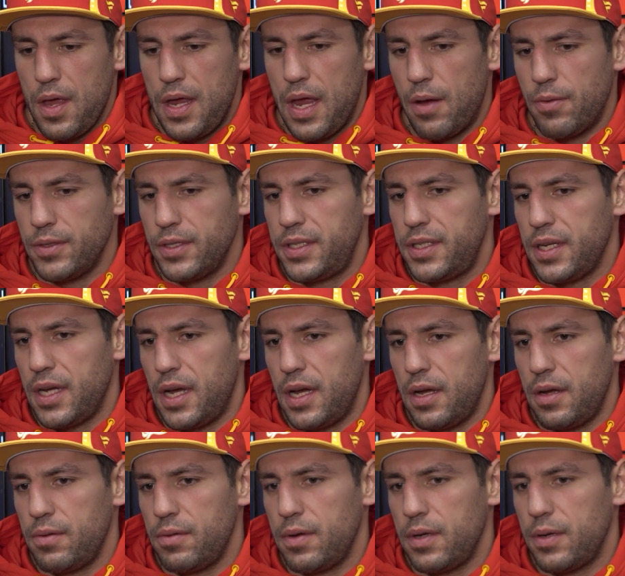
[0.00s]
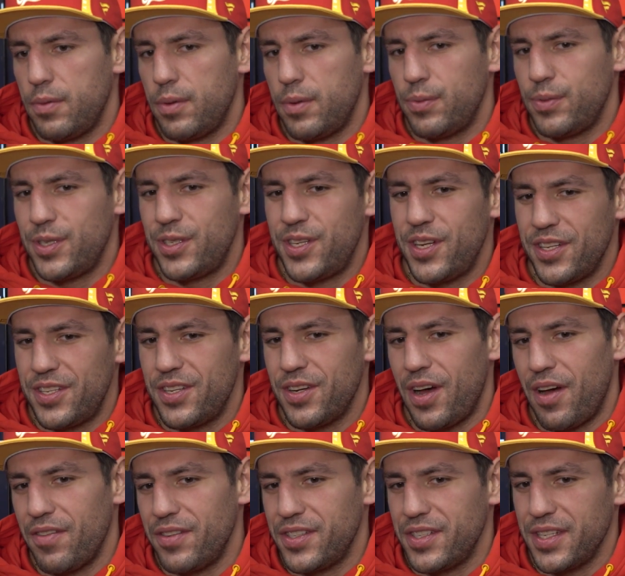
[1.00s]
Yeah, it was uh, it was good to
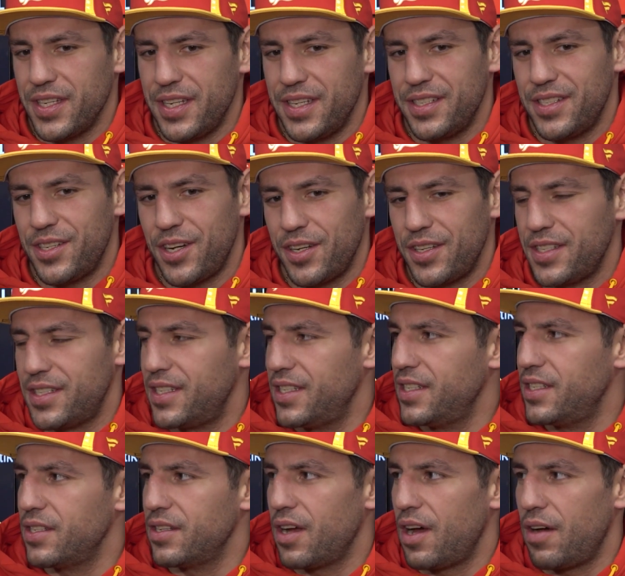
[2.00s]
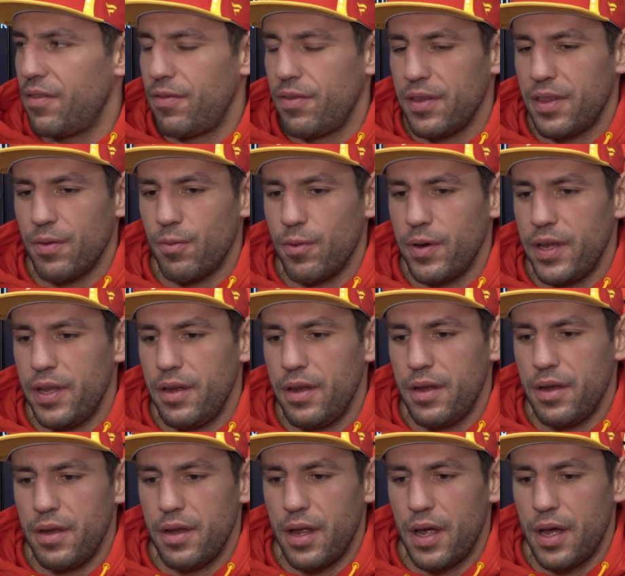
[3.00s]
obviously start the season off with a win,
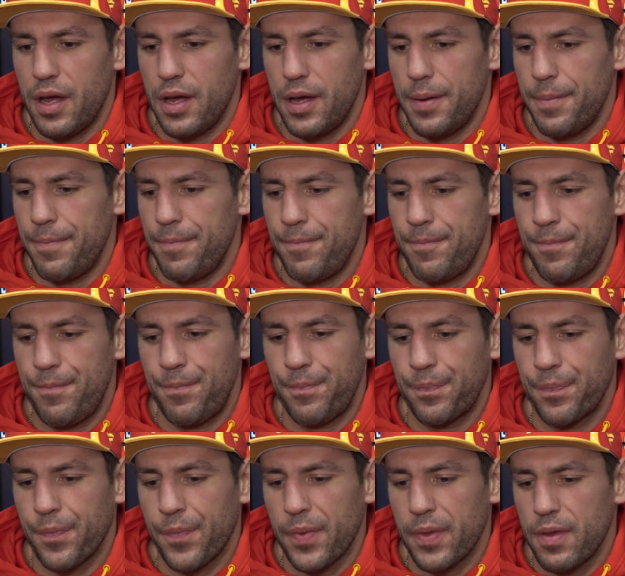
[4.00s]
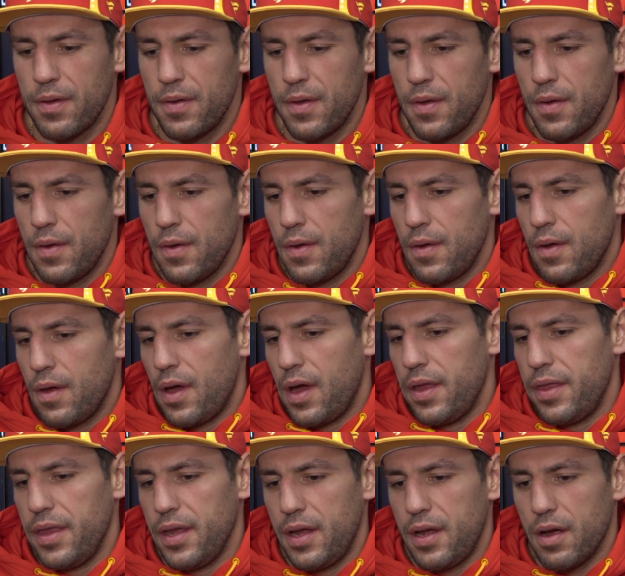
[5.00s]
and um,
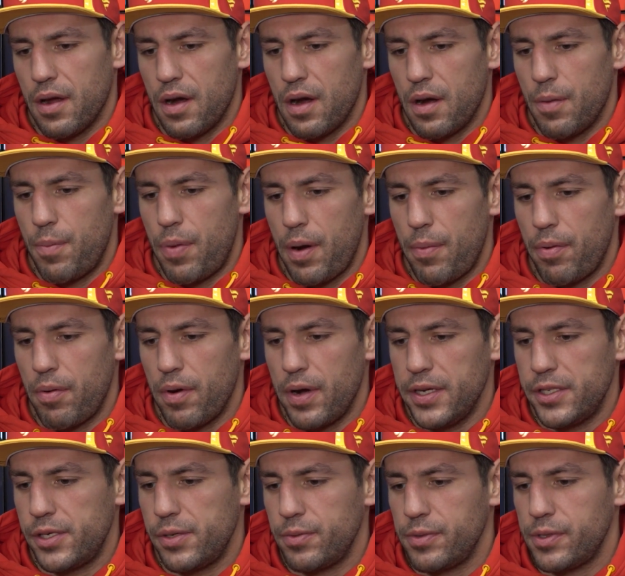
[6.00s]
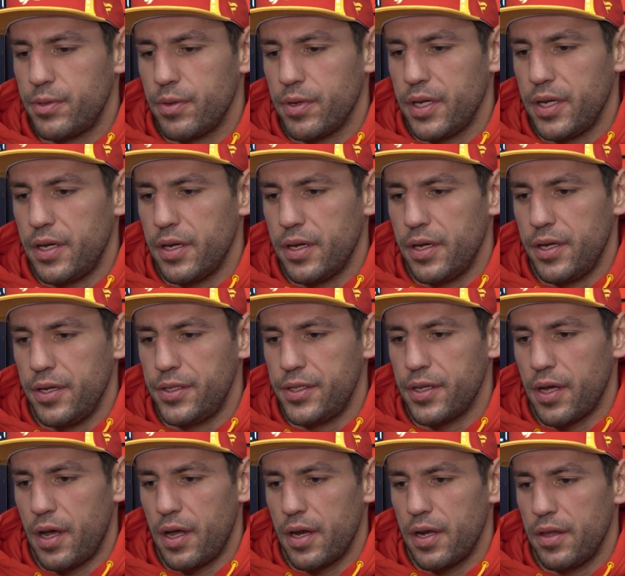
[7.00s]
I think our, our, preparation was really good. You
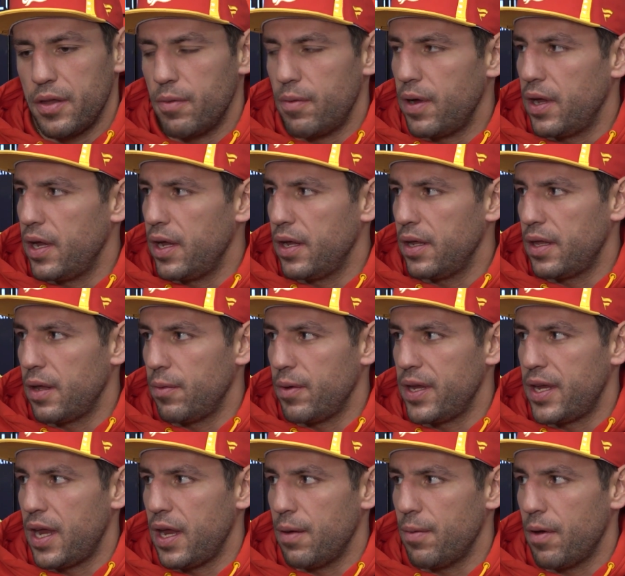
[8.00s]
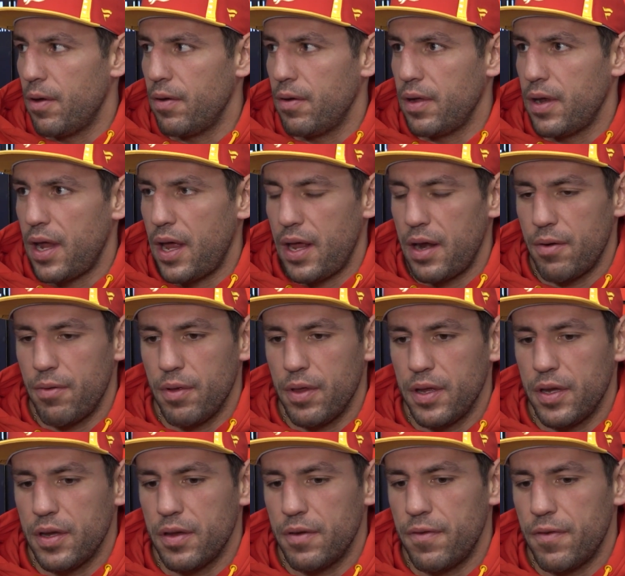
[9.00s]
saw it in the way that we came out and had a
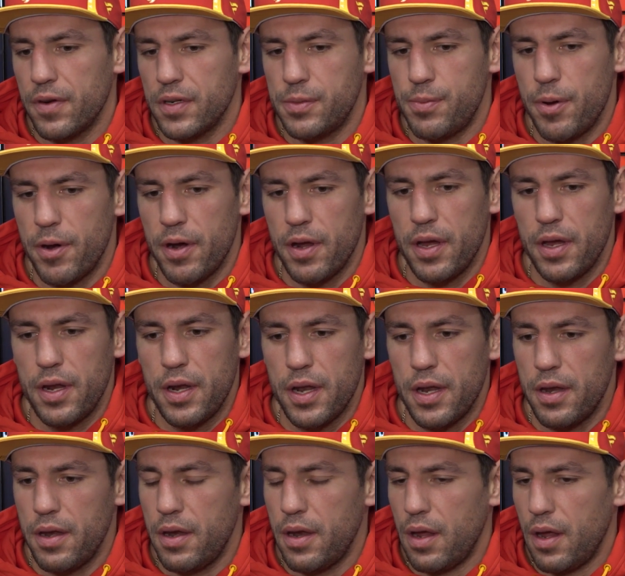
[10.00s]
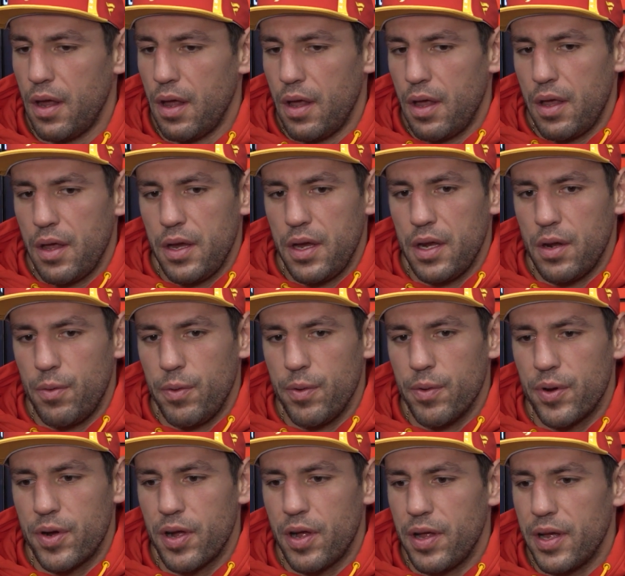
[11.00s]
really good first period, and you know we
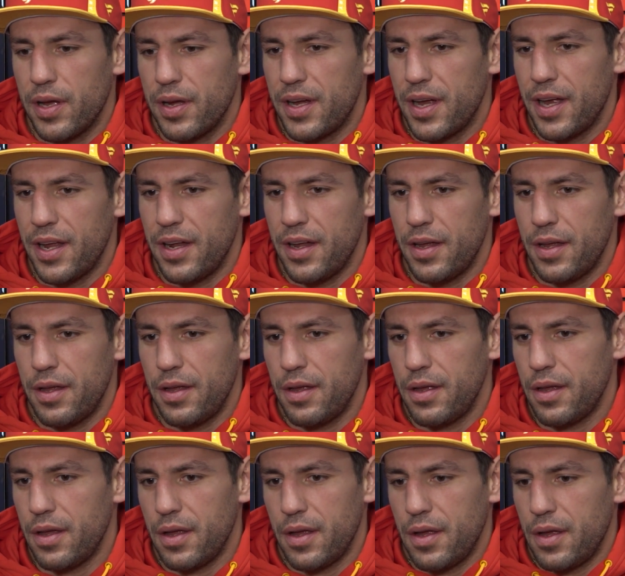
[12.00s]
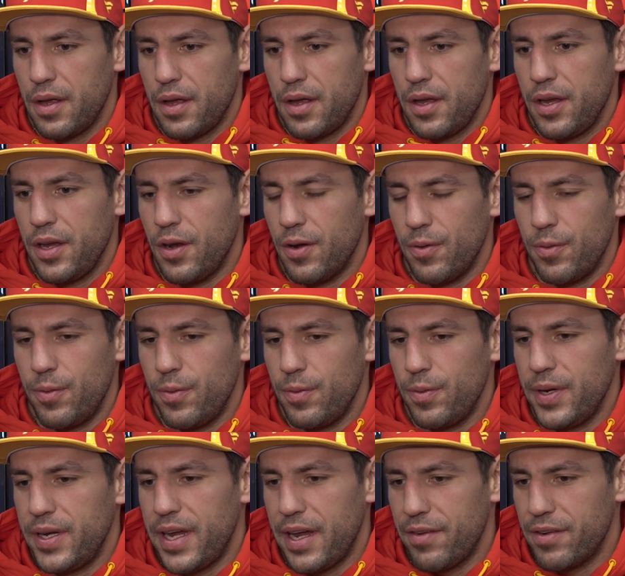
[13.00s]
were kind of, you know,
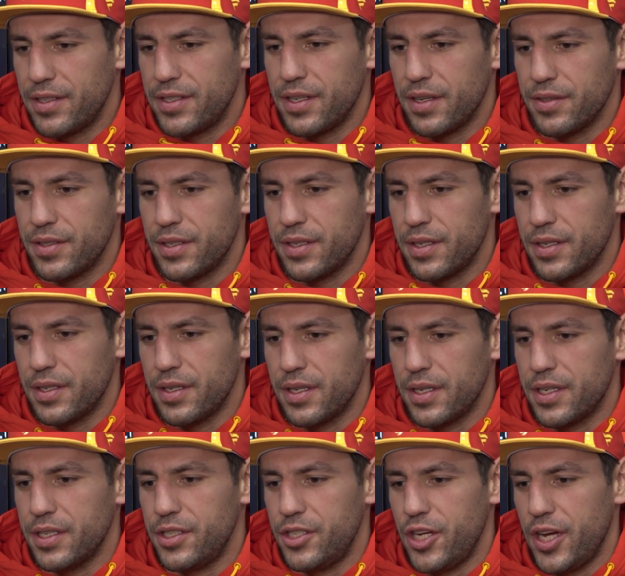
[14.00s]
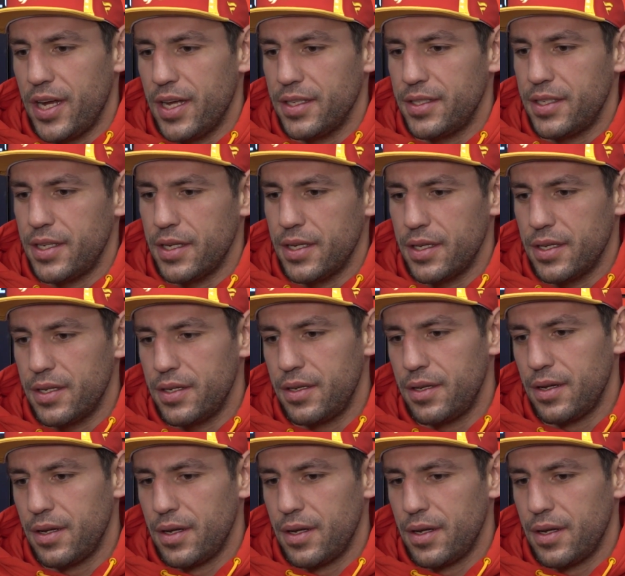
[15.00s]
we gave ourselves a, a, good chance to